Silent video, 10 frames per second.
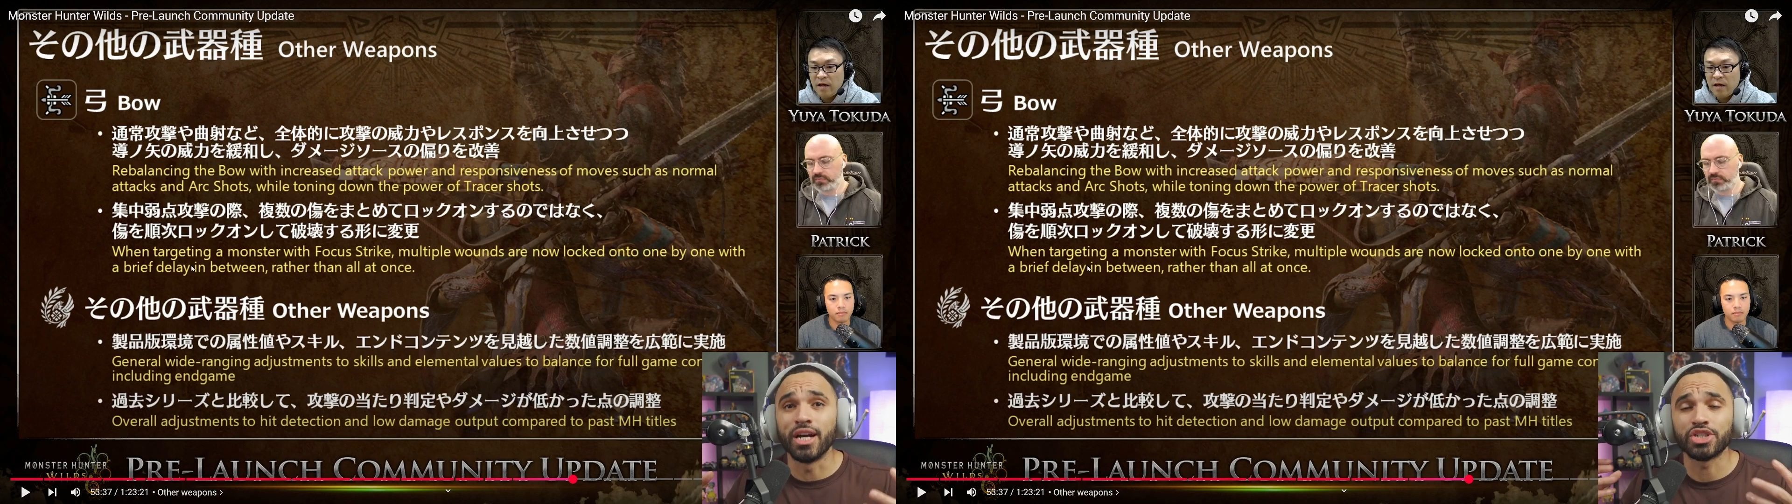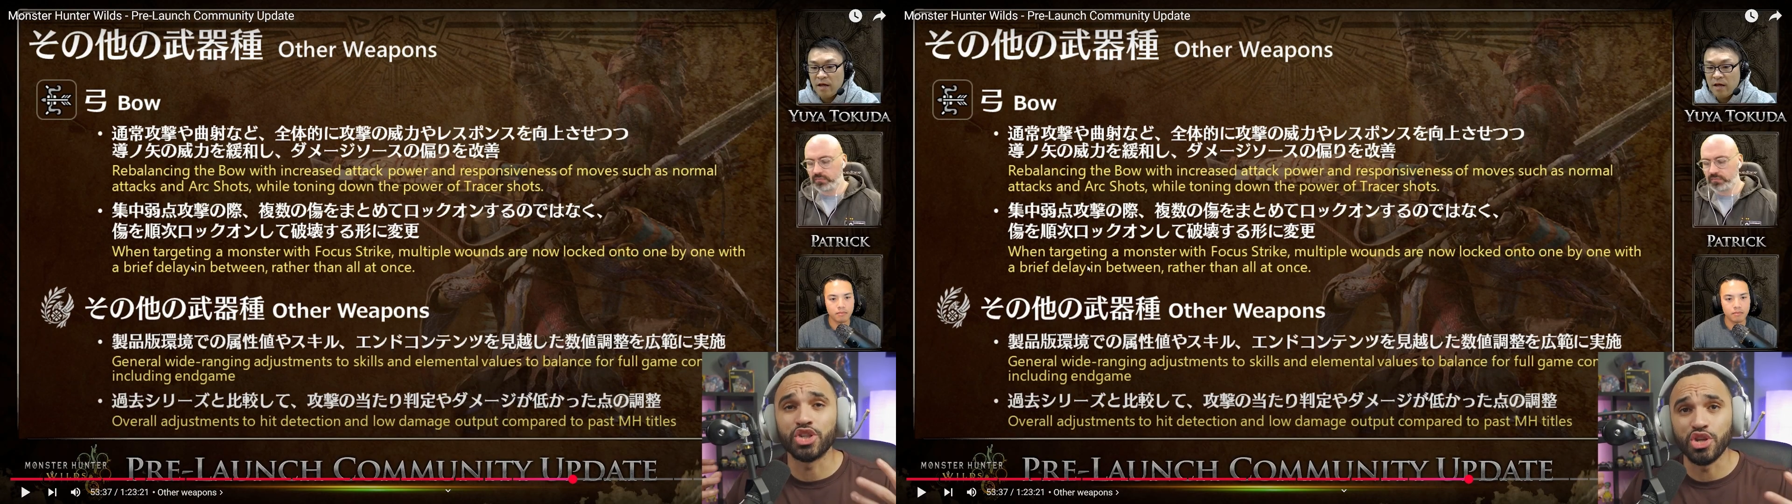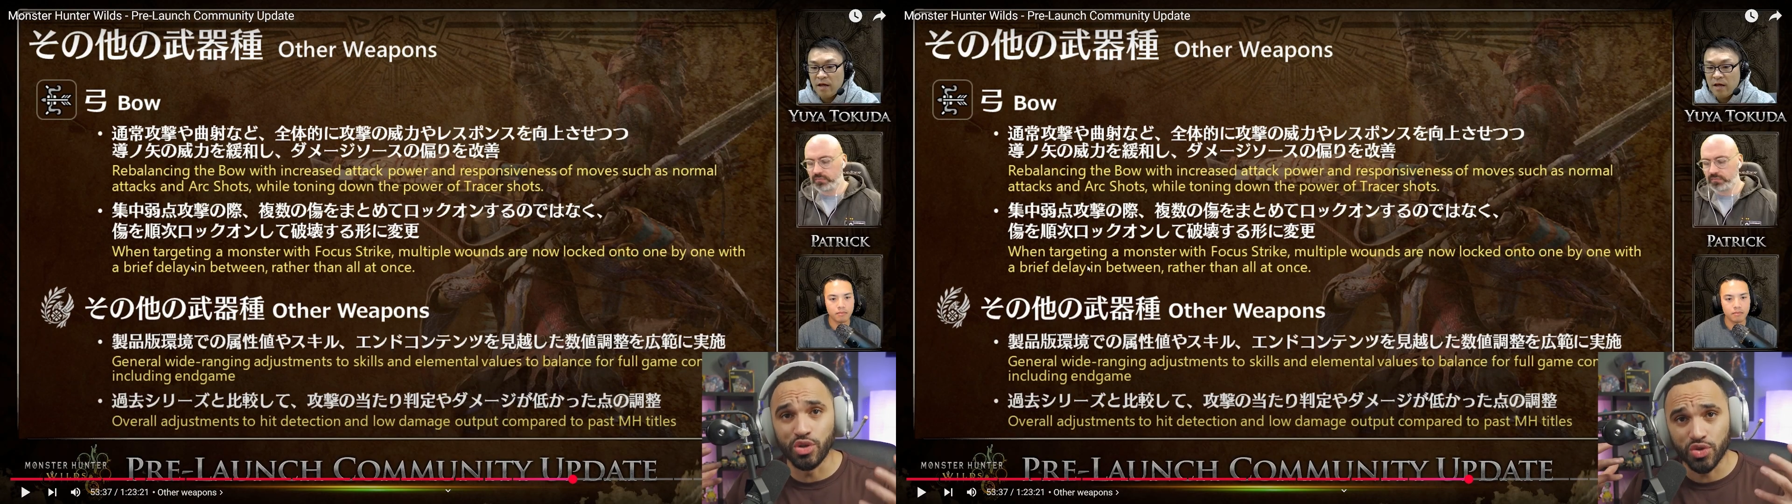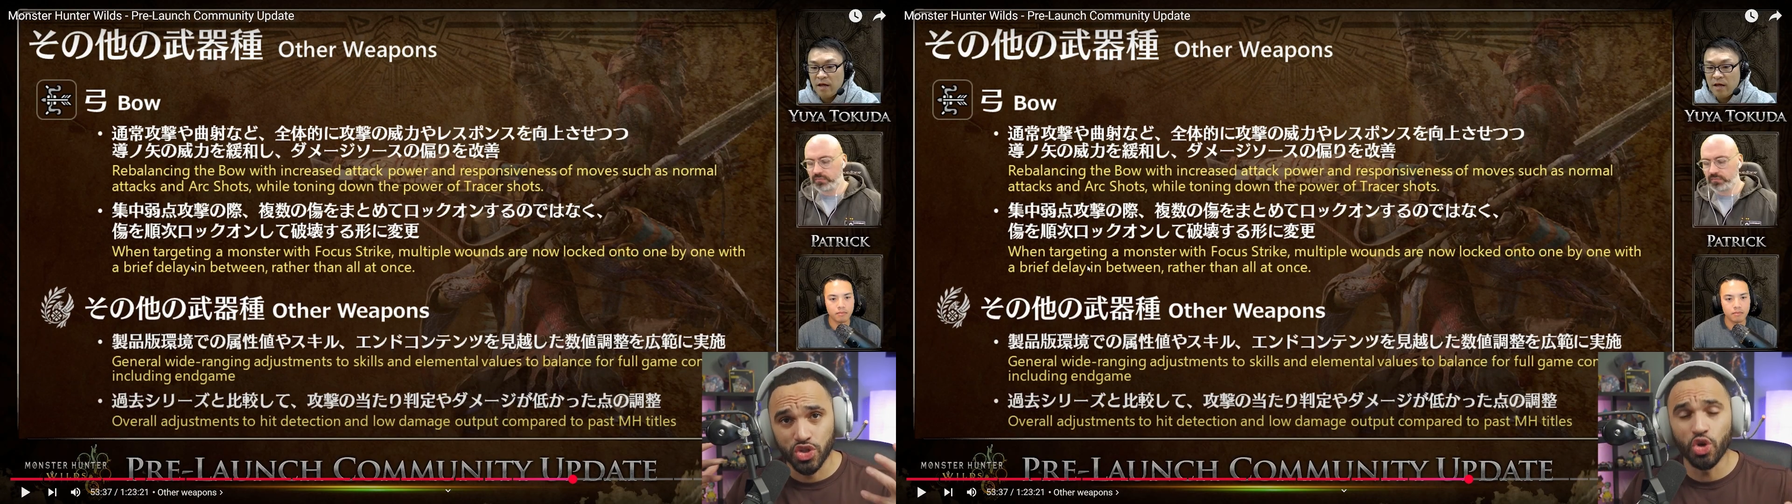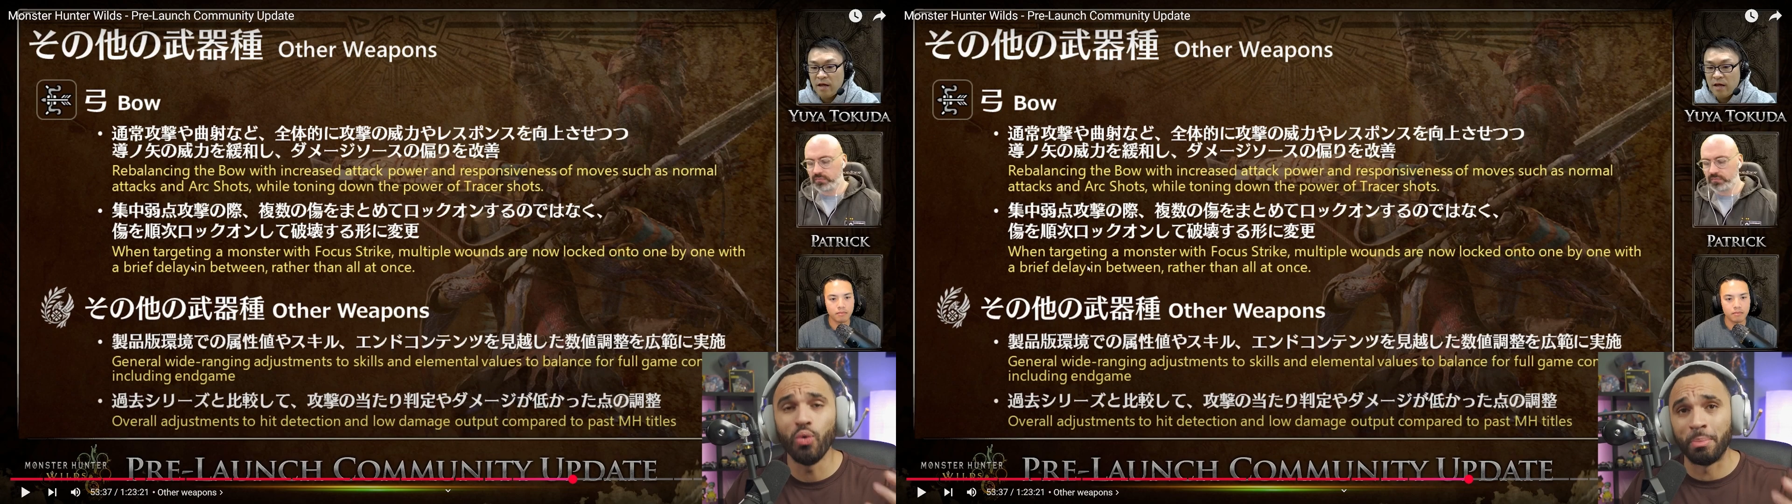us to use
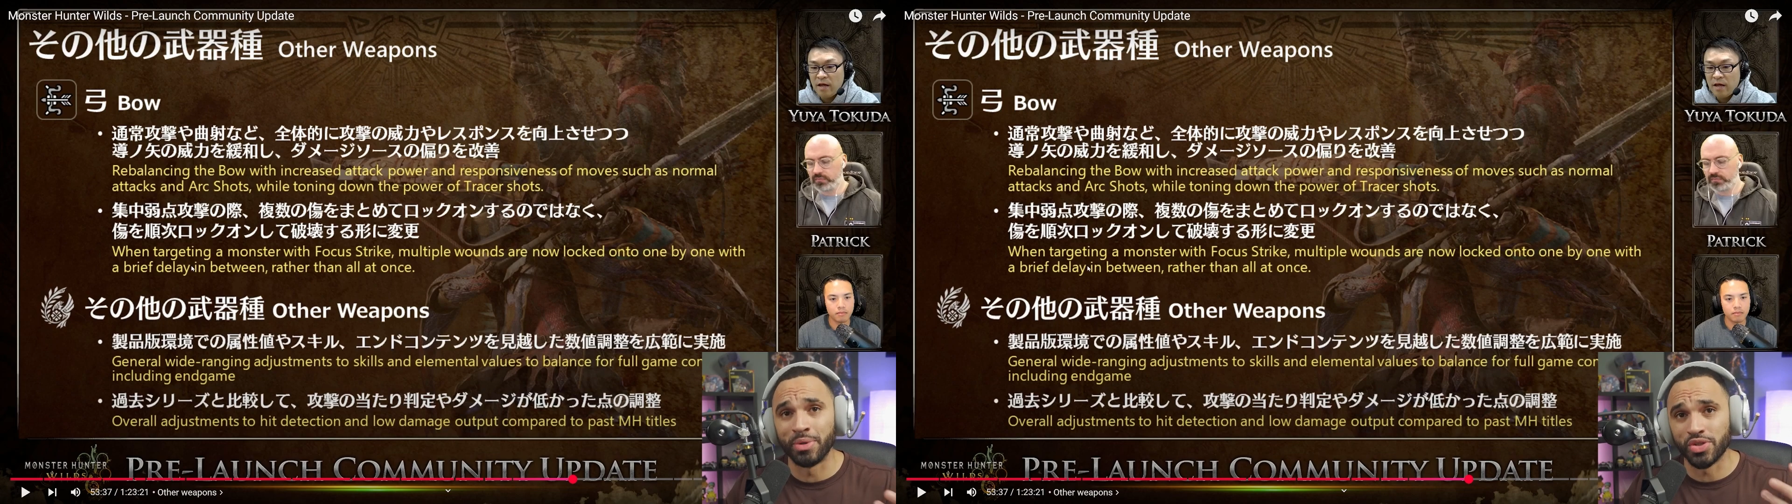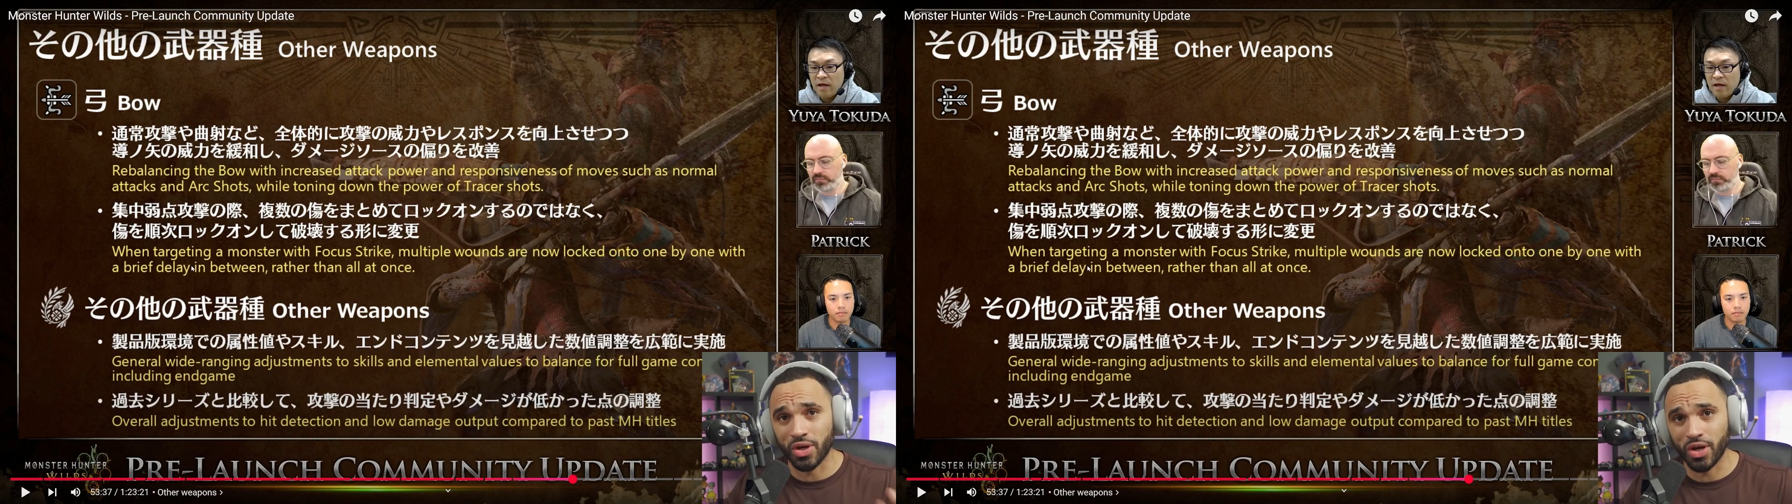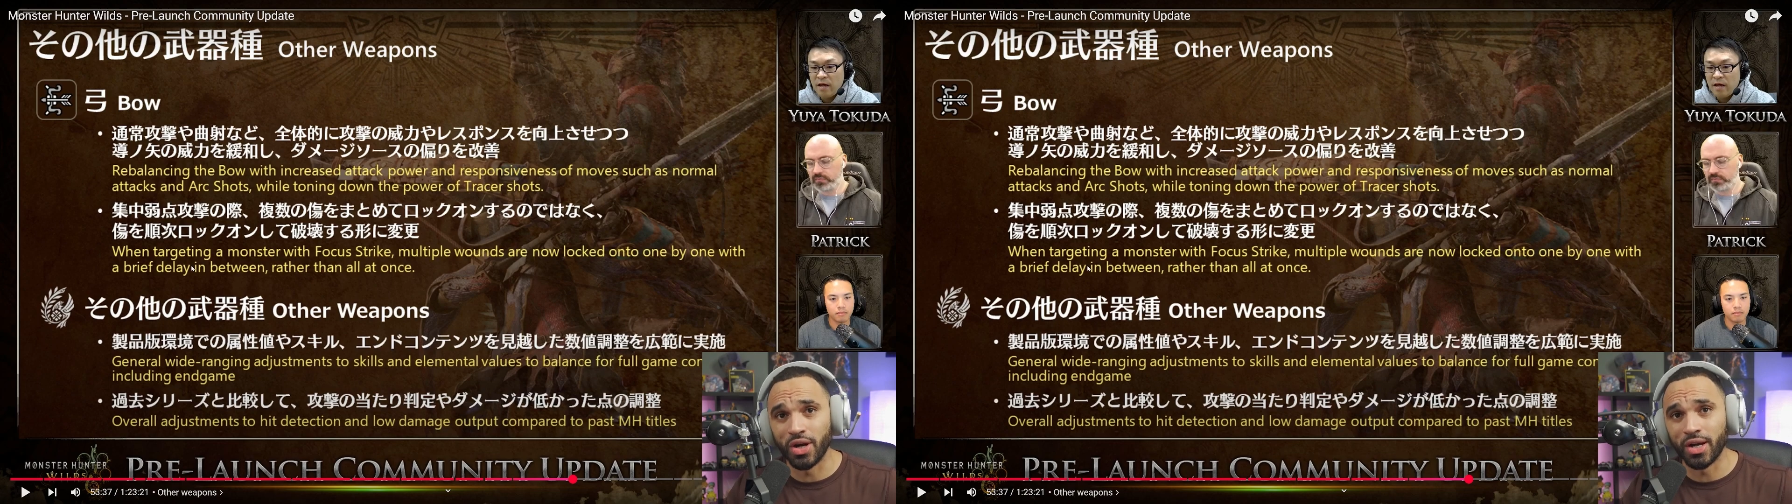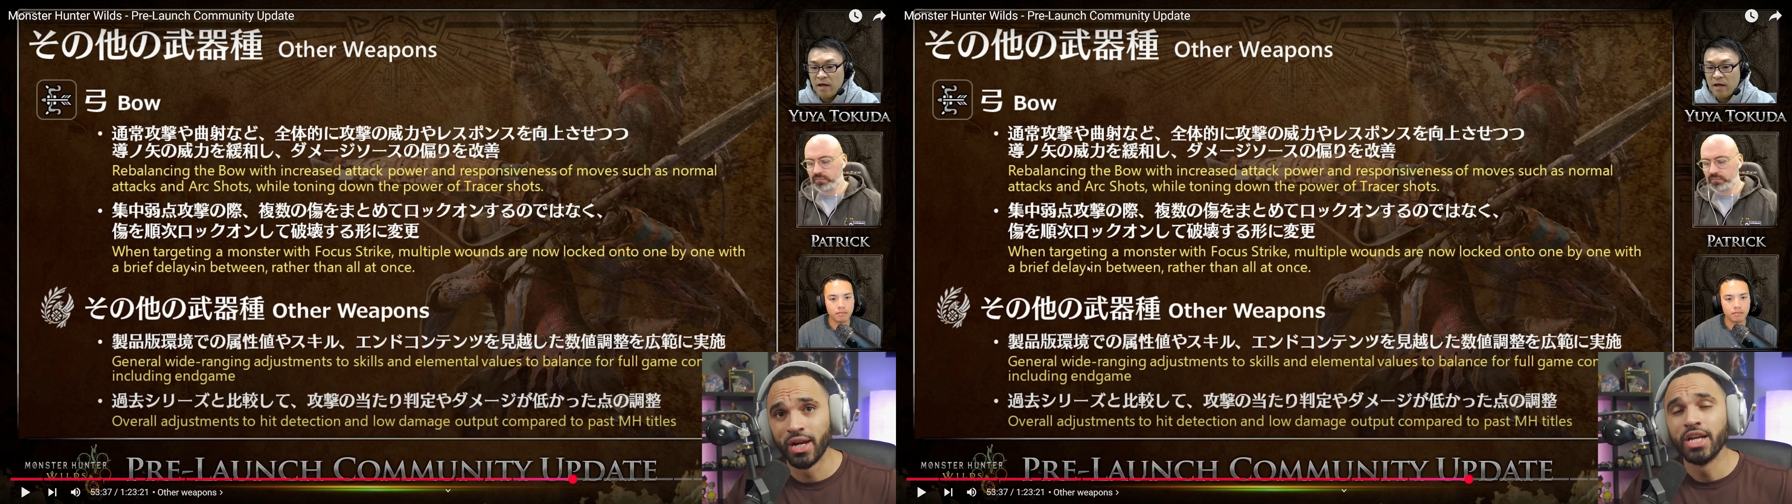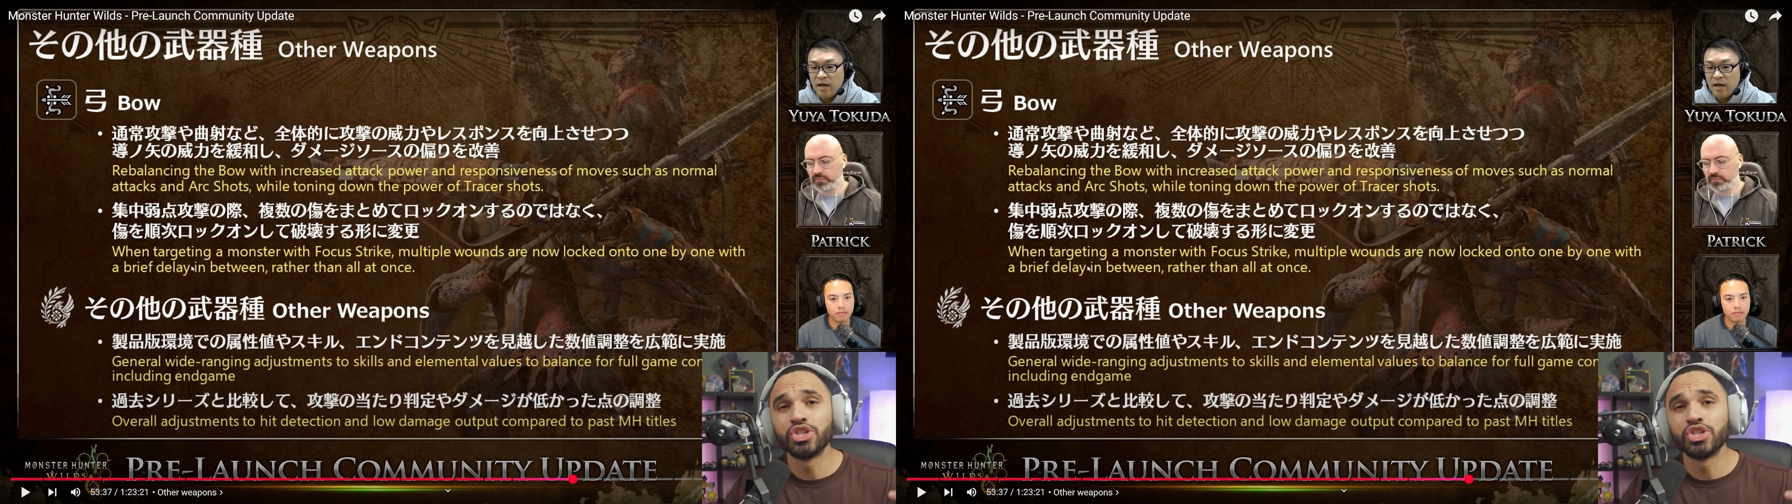two weapons on a hunt